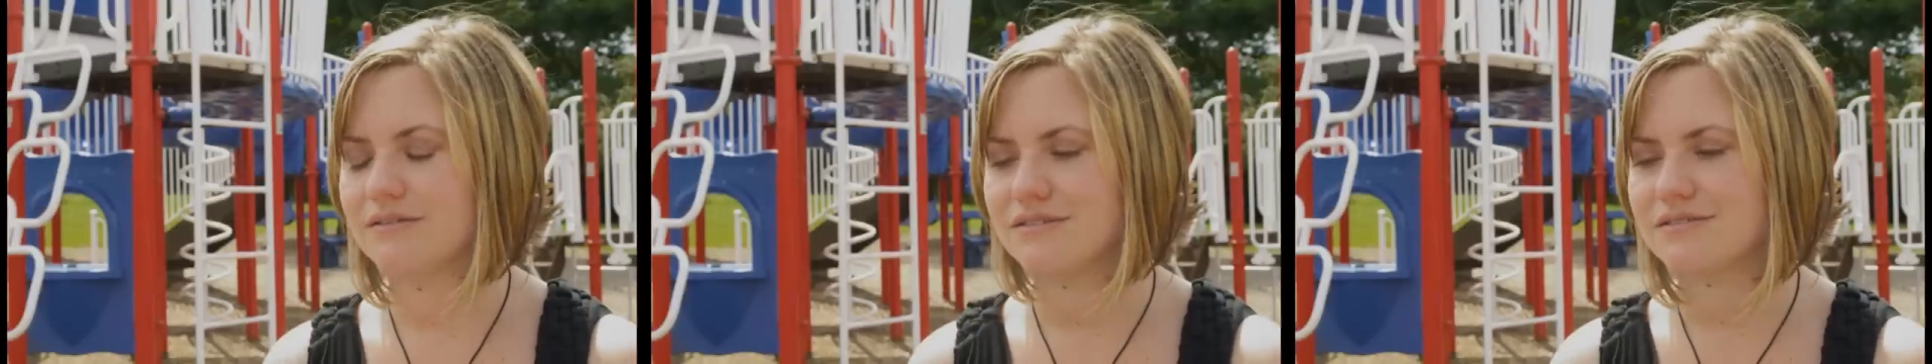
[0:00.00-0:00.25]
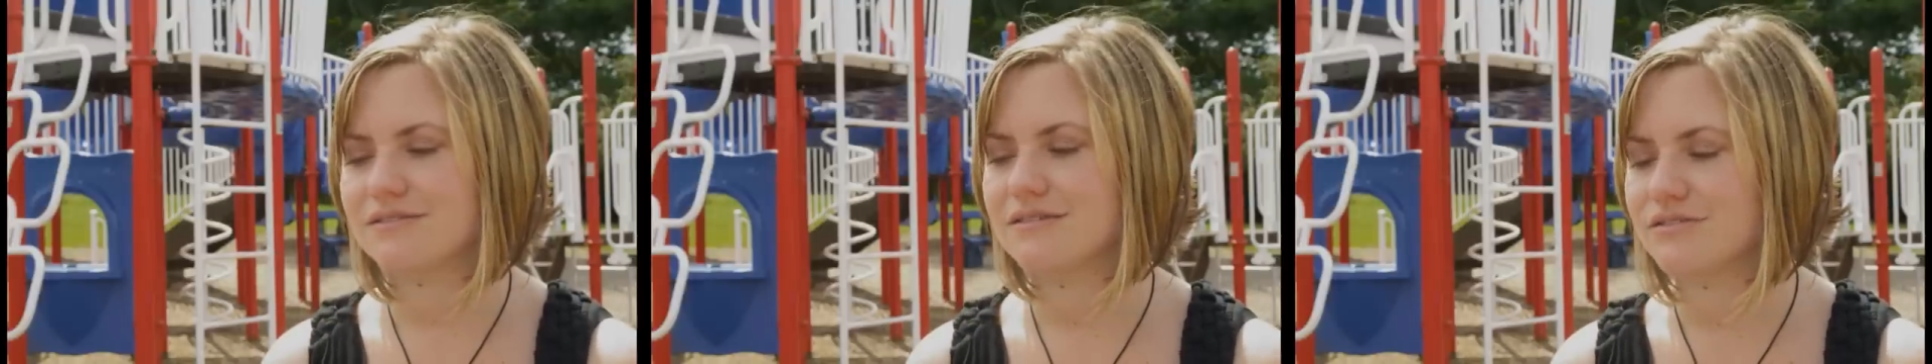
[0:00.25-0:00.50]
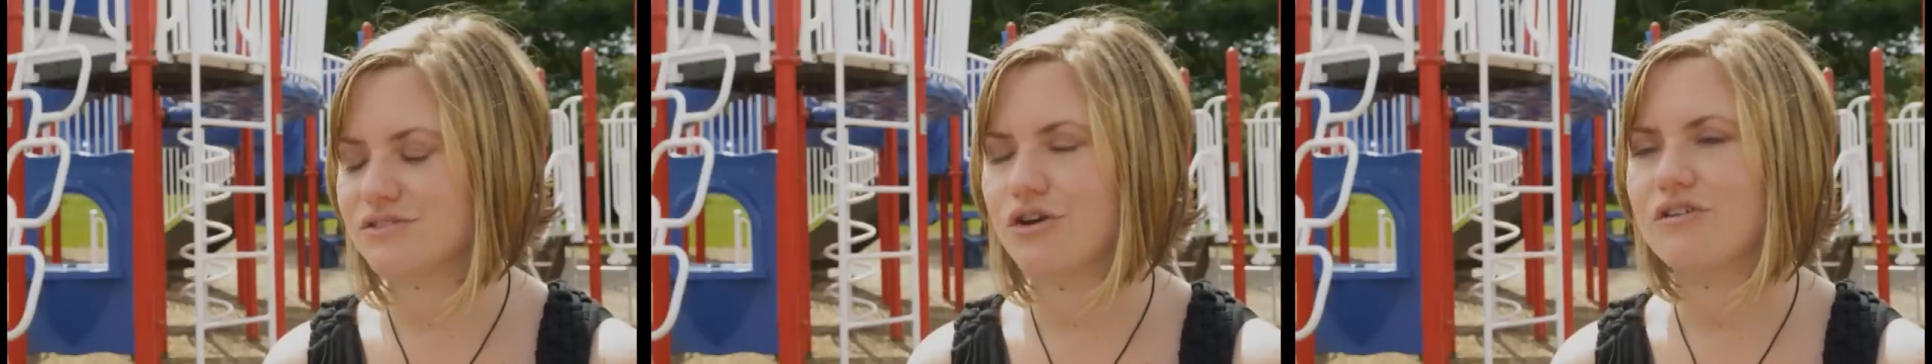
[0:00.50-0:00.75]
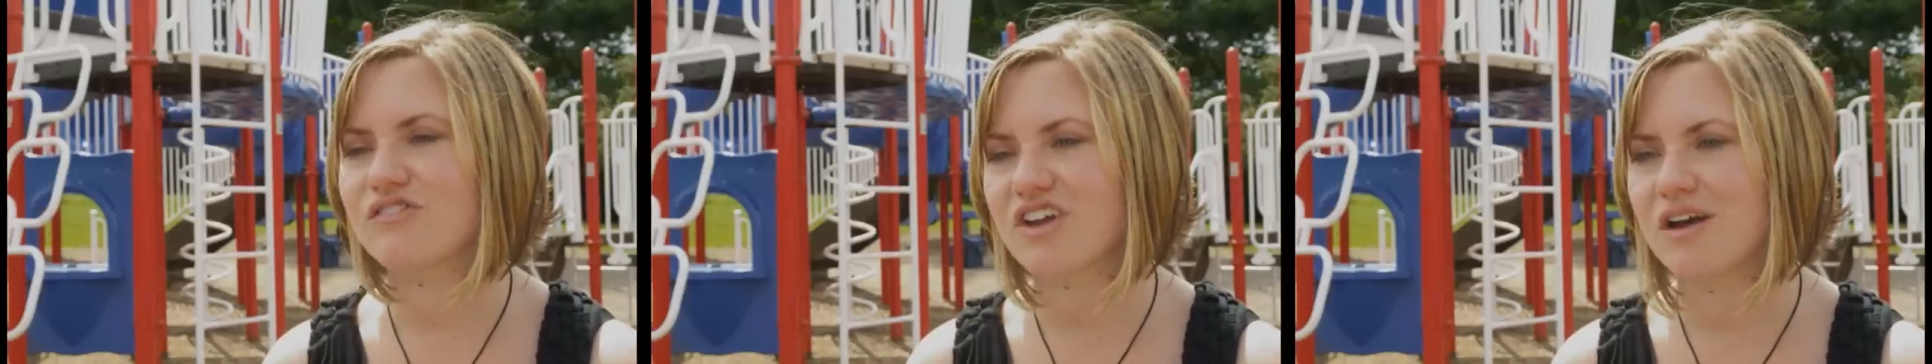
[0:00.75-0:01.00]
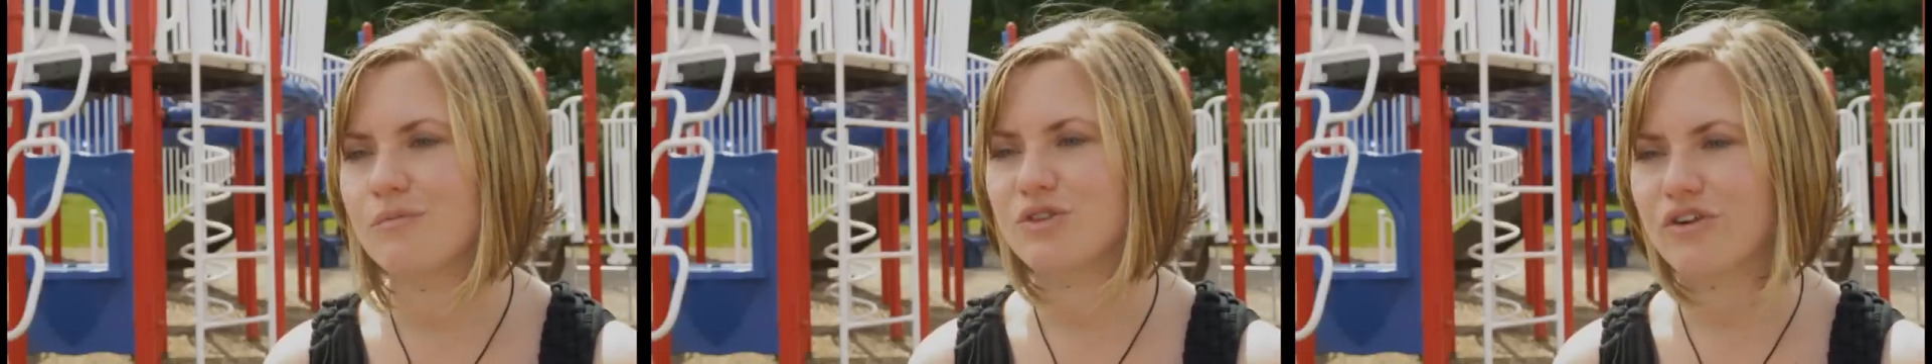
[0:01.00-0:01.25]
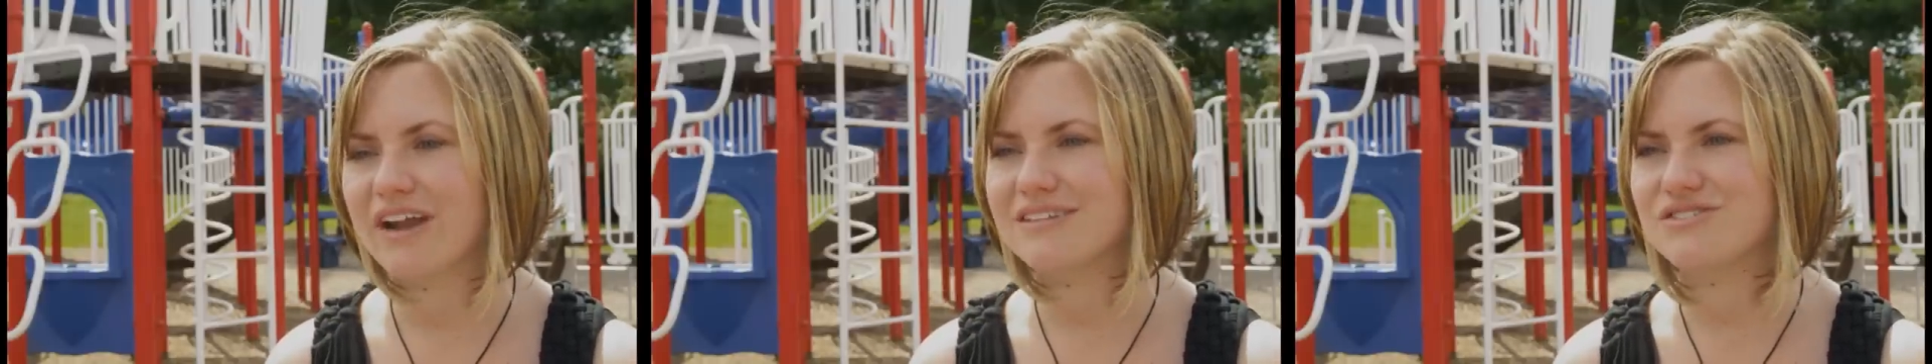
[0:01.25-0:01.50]
just so overcome
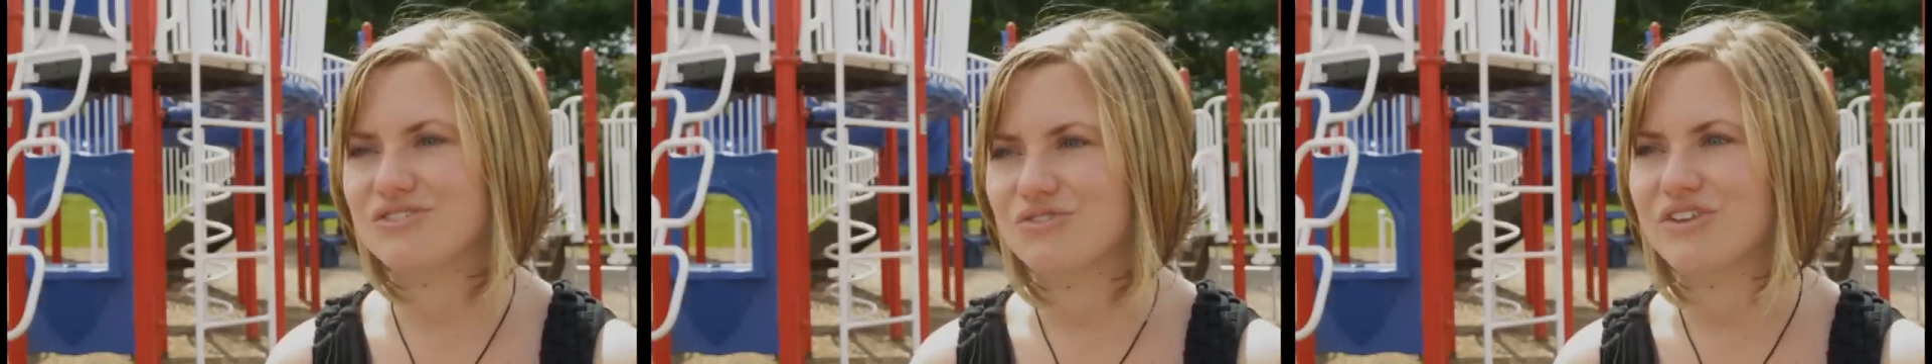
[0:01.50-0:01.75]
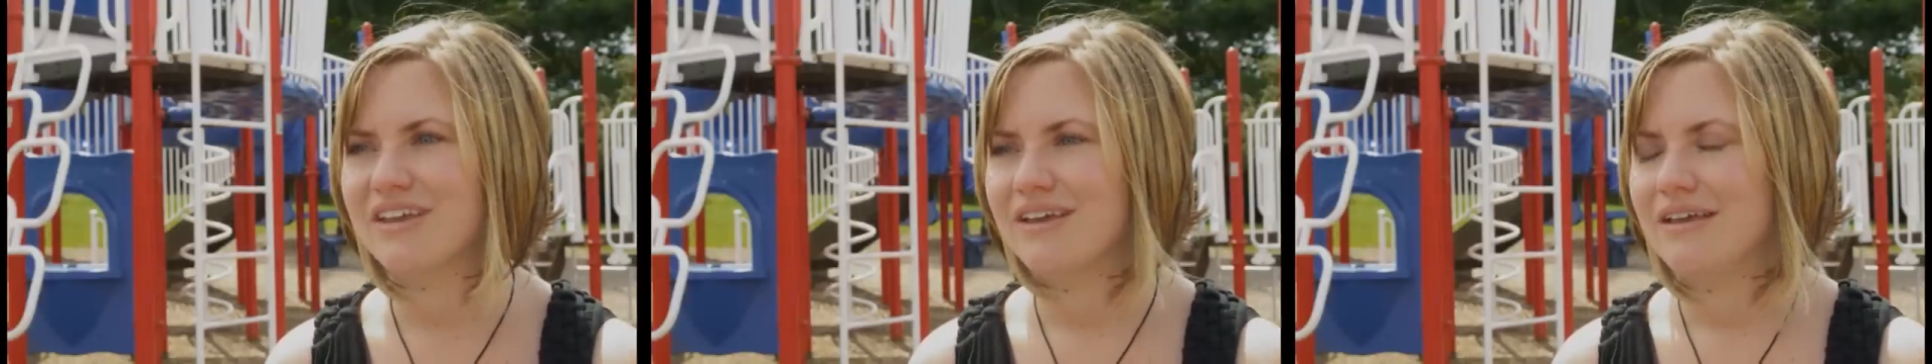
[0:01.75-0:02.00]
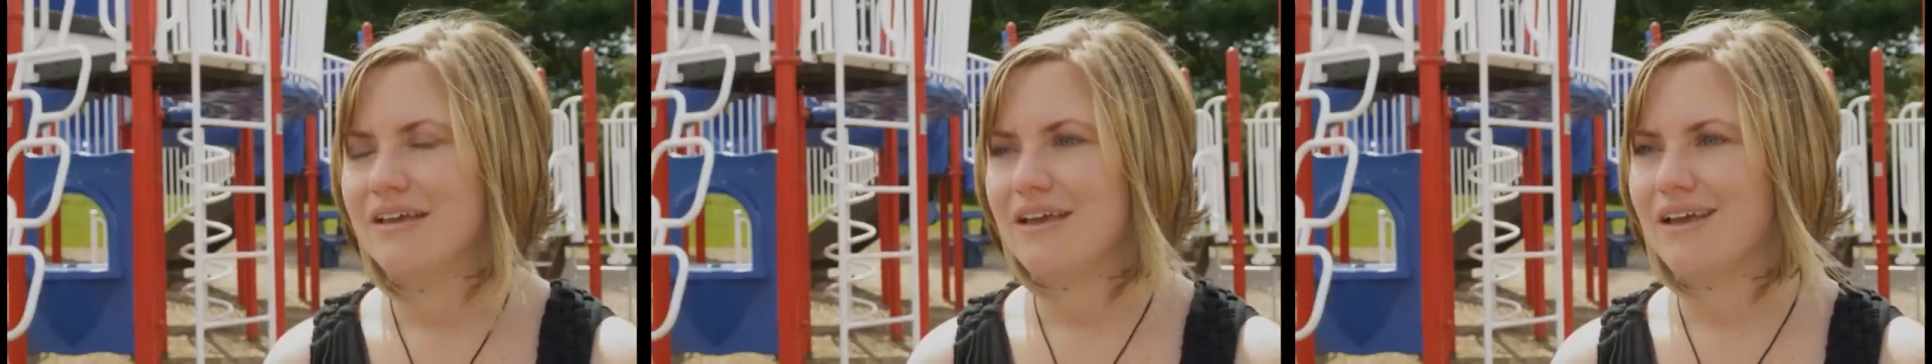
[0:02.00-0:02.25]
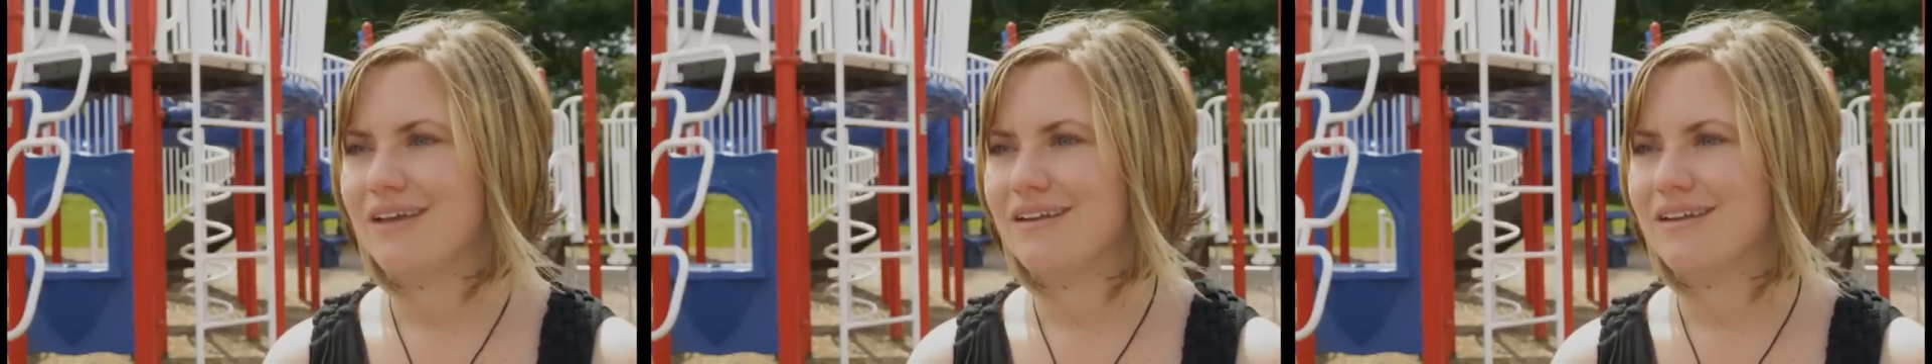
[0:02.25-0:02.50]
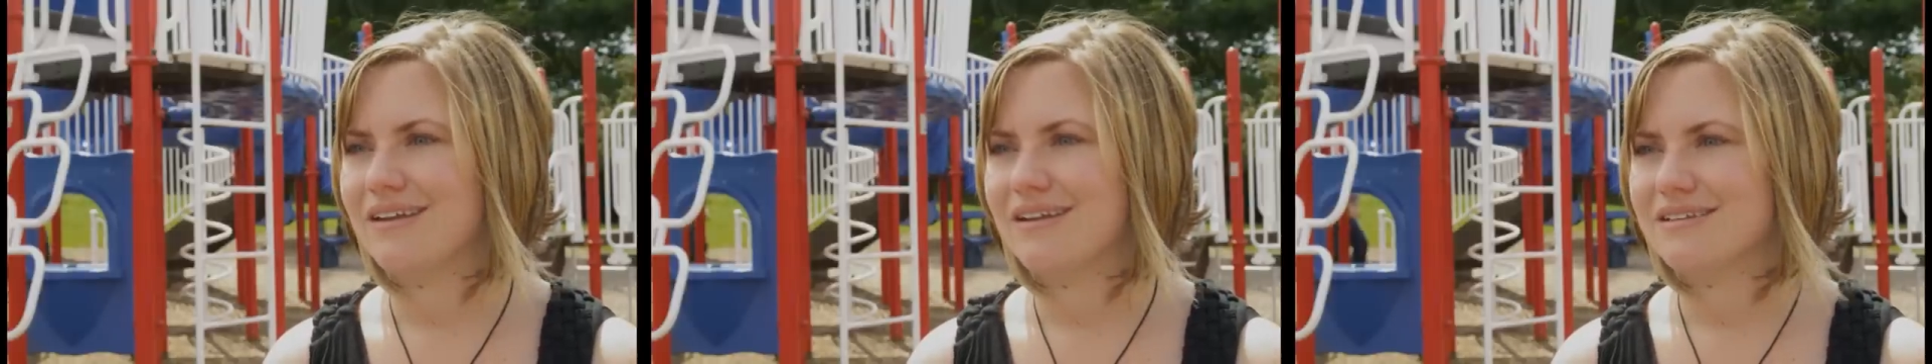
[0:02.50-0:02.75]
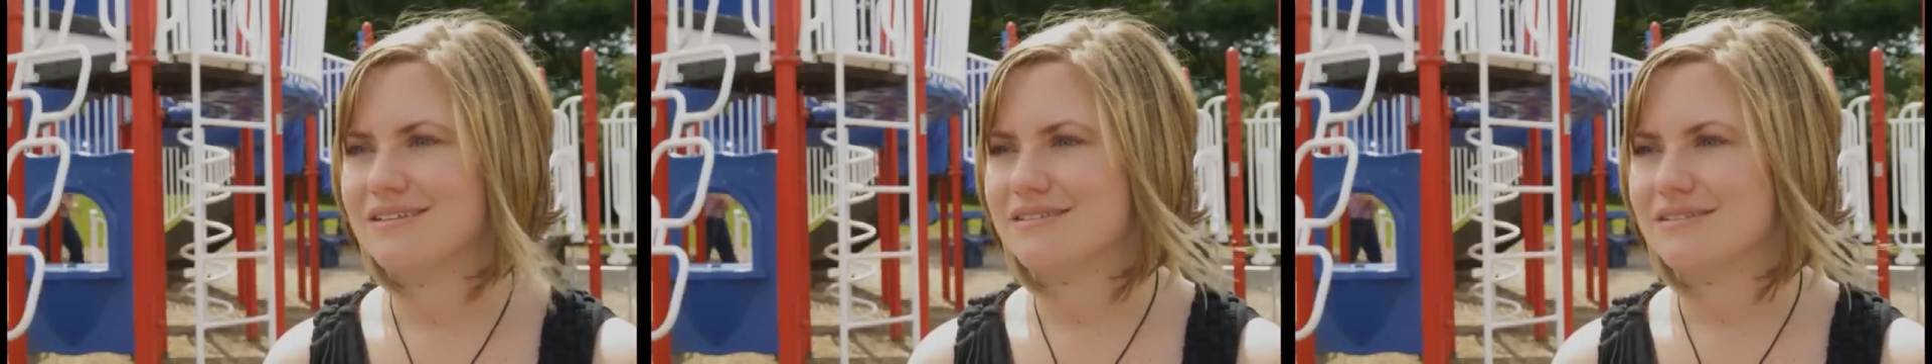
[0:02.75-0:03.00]
with gratitude, and
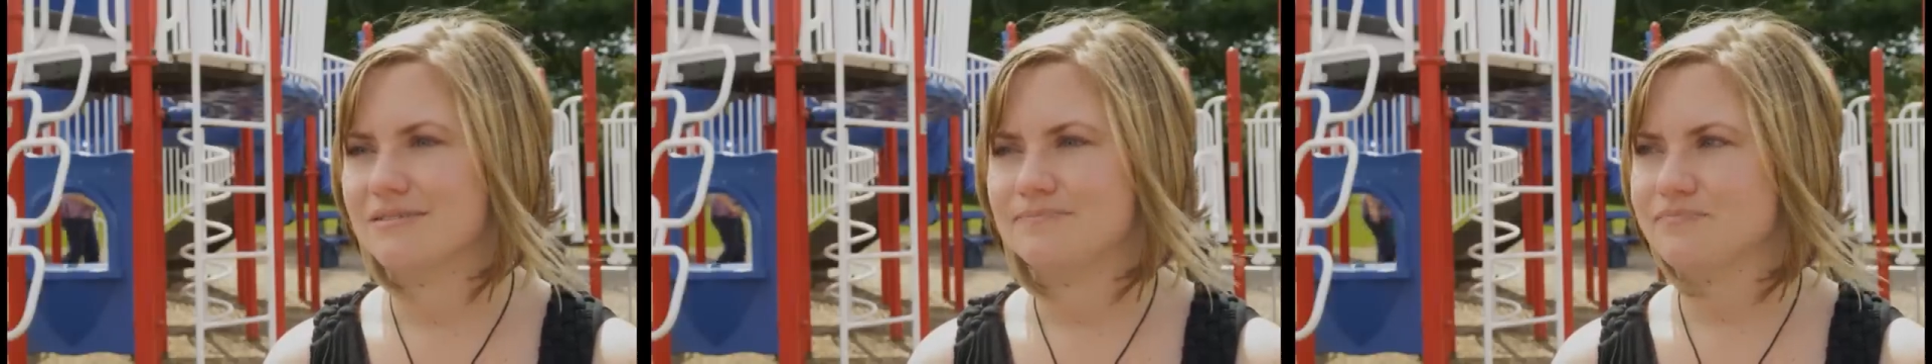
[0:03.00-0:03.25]
just